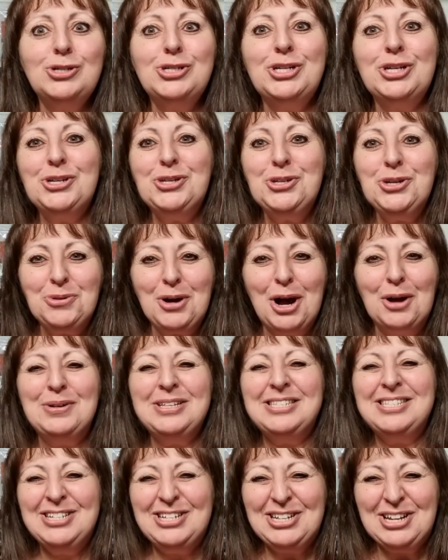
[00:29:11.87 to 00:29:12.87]
She knew I
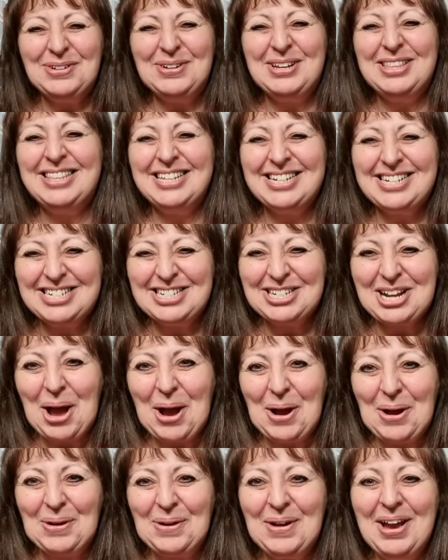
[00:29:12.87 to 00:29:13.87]
was new at the
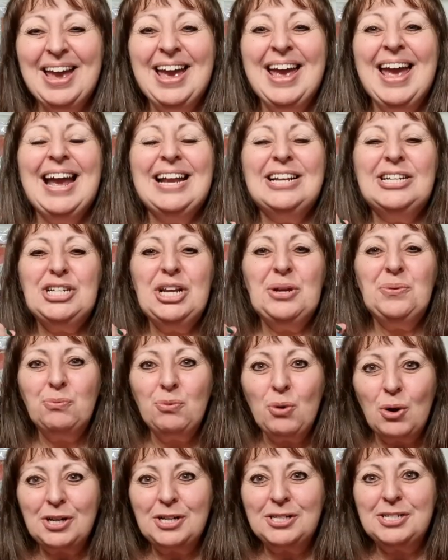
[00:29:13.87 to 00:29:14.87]
show and she
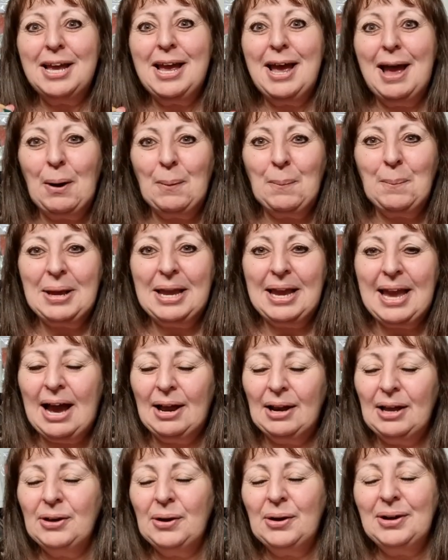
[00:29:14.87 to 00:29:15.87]
wanted to help me
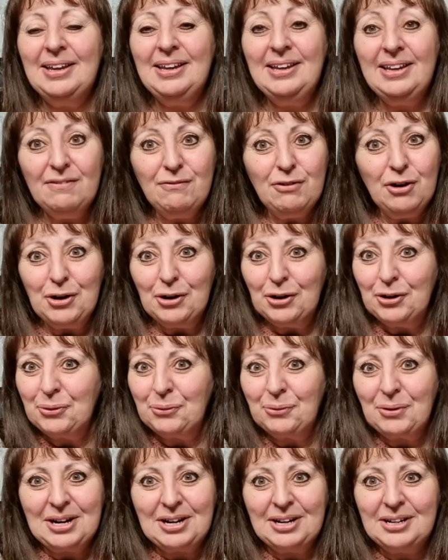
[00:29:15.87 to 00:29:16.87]
out, and I give her
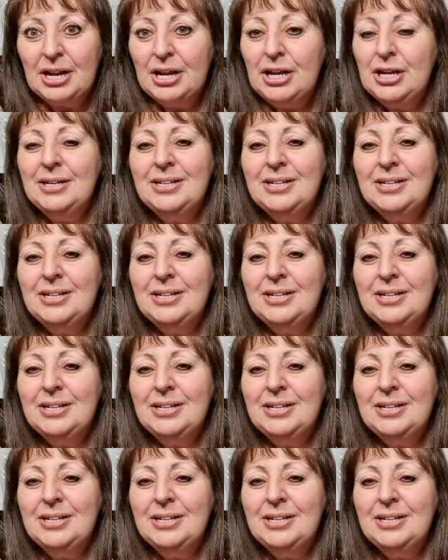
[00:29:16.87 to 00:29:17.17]
credit.